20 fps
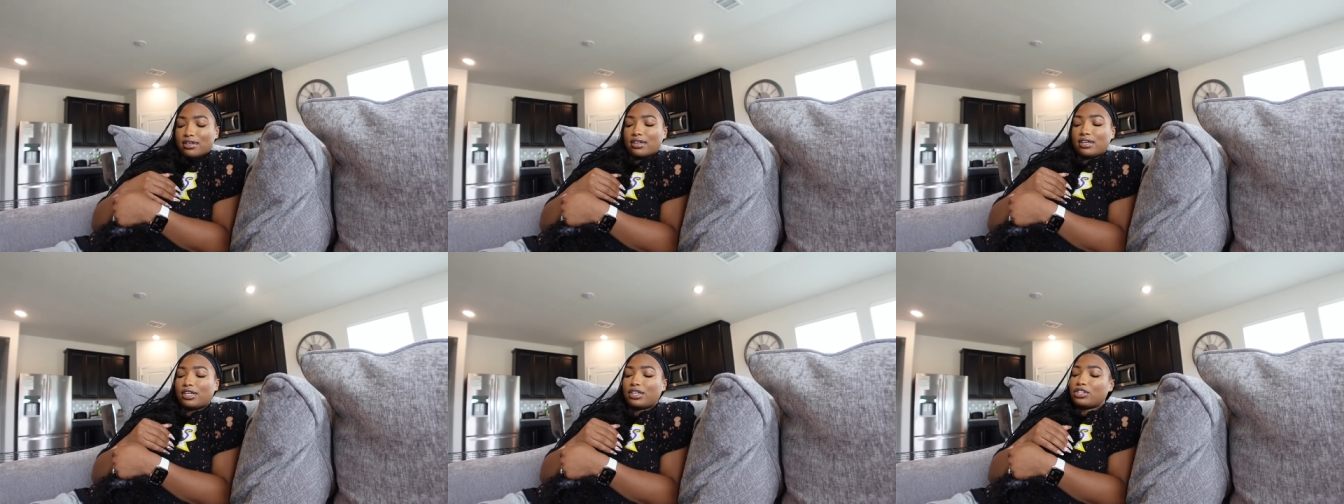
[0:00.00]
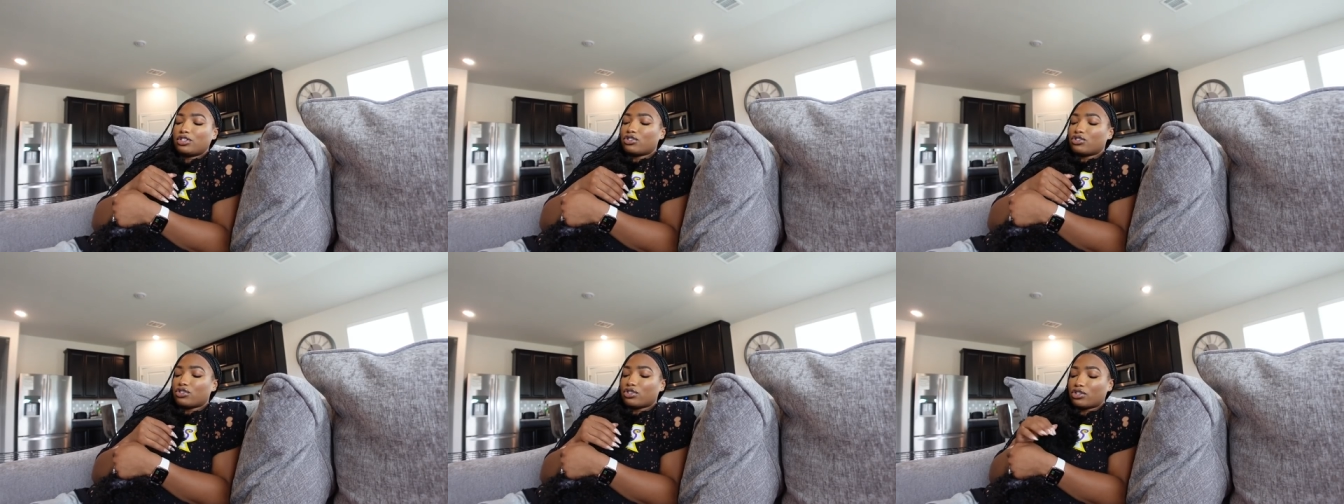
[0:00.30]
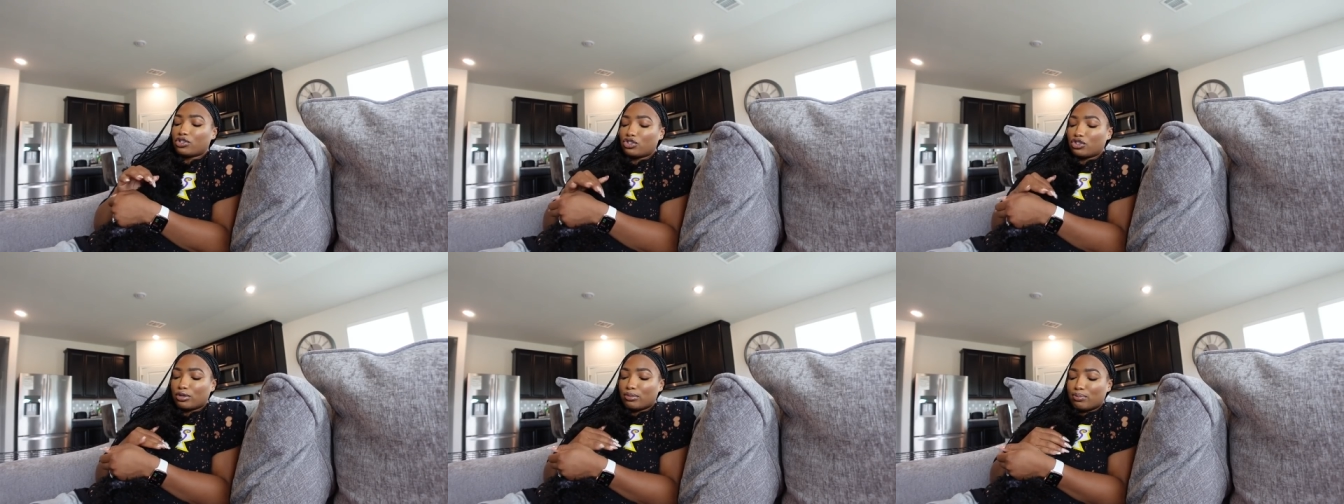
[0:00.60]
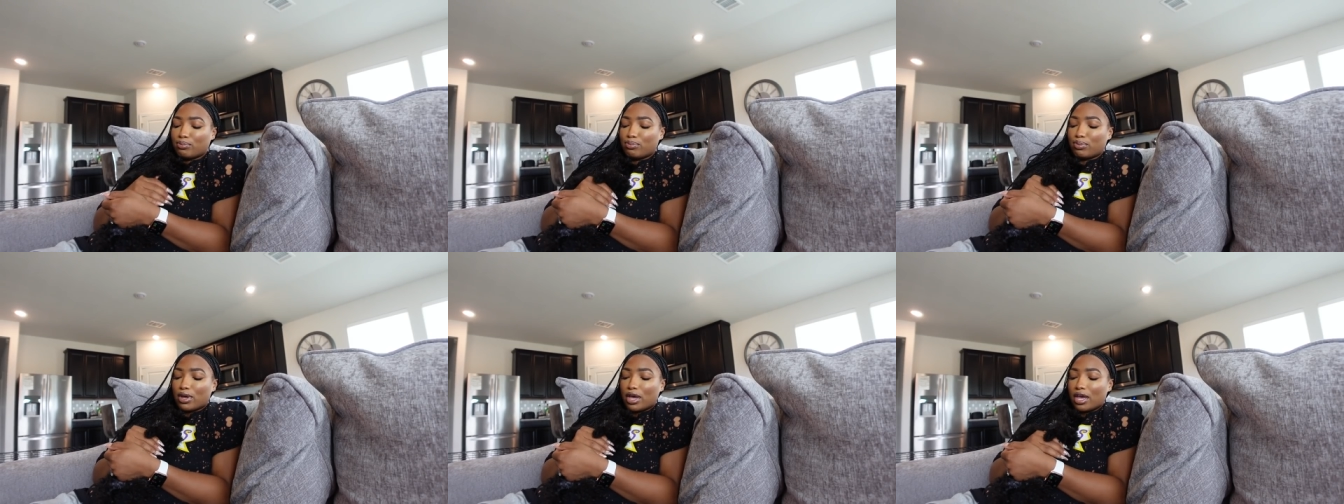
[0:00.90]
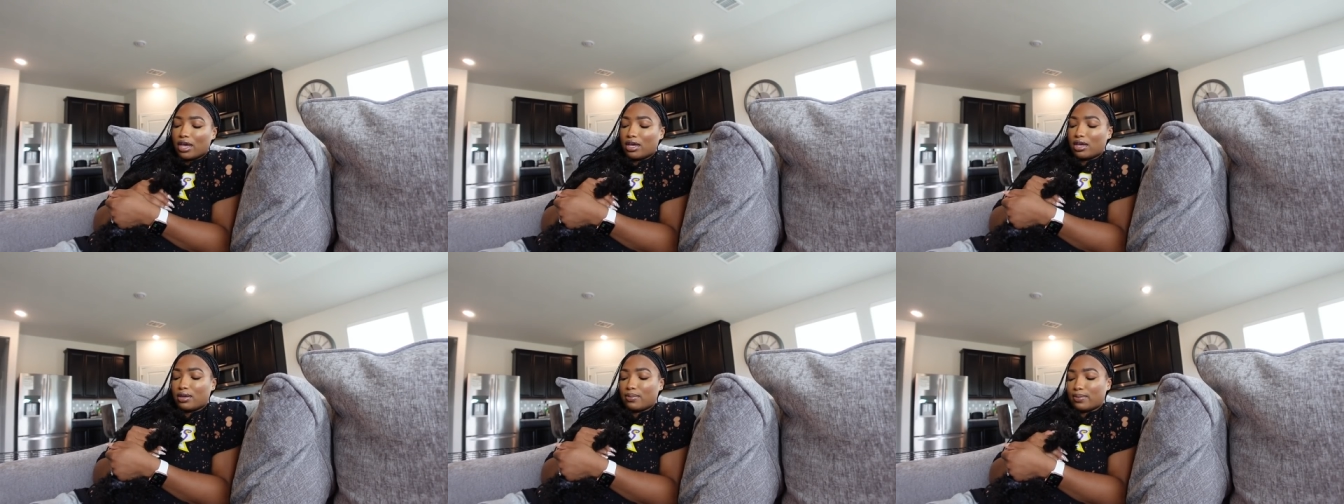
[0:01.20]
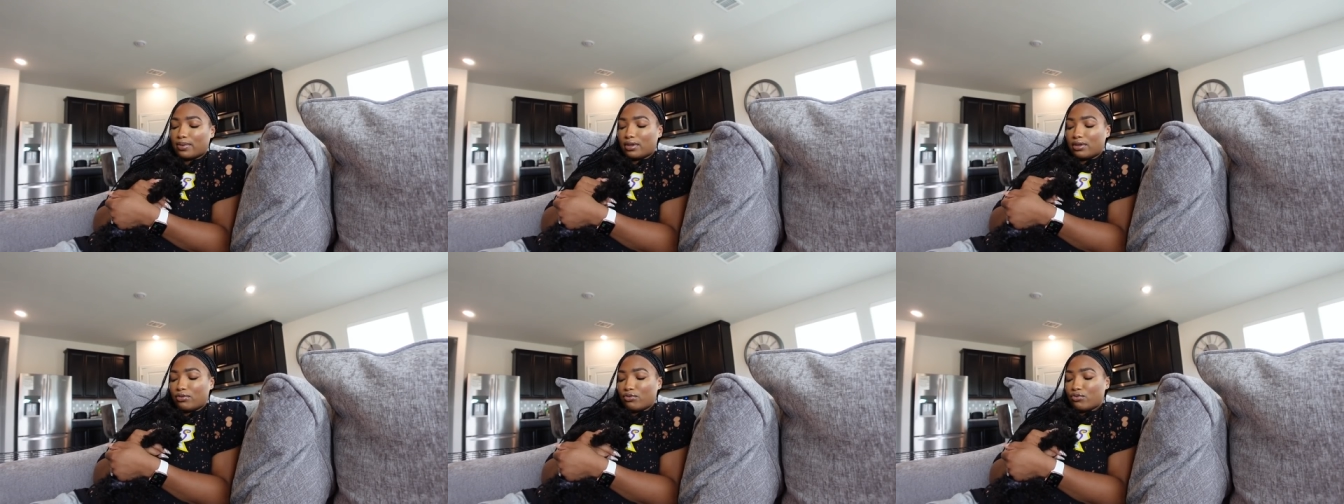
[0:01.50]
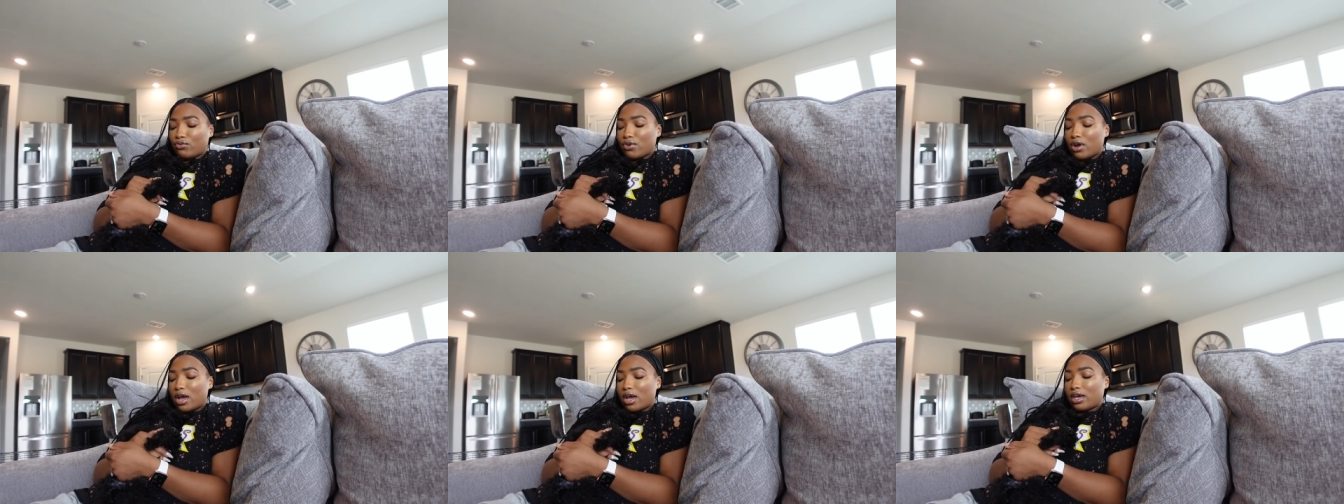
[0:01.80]
He's such a baby,
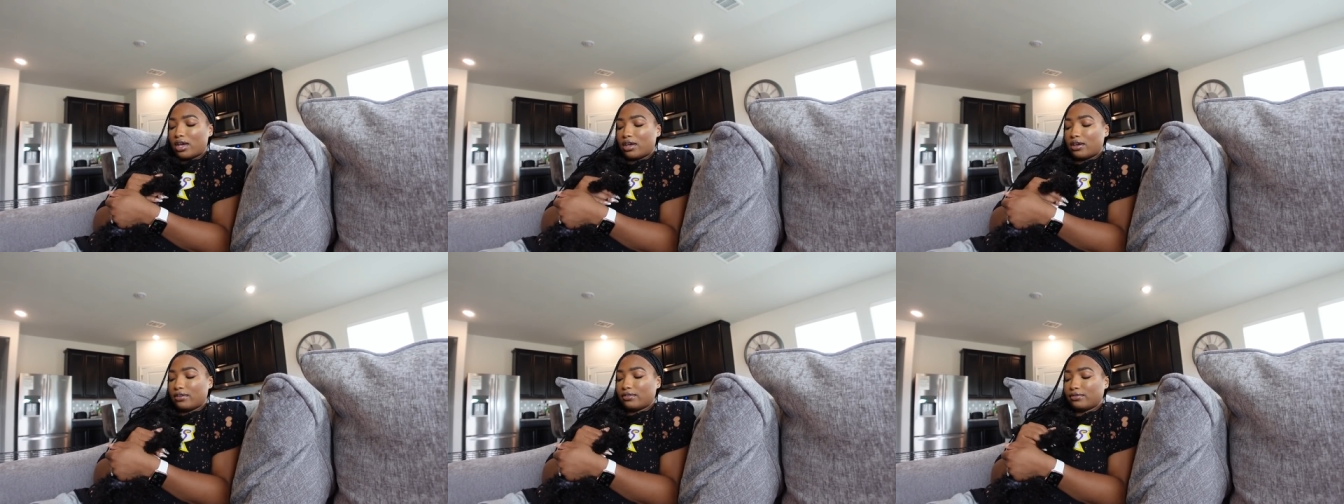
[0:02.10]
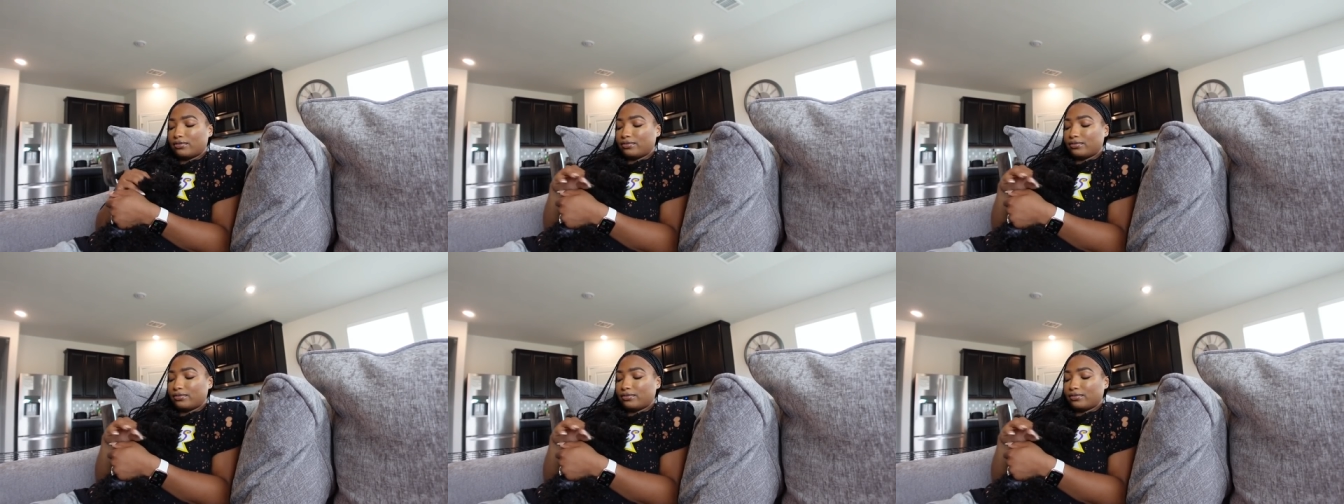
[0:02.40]
right?